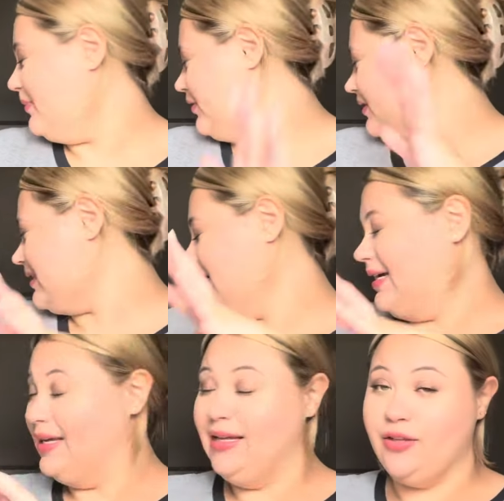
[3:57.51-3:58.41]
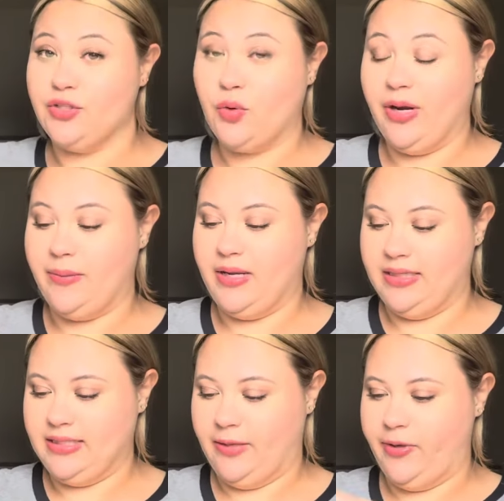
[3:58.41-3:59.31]
There's there's quite a bit on
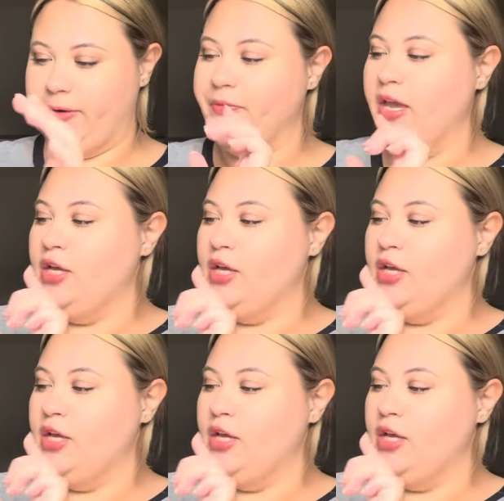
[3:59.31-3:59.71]
top here.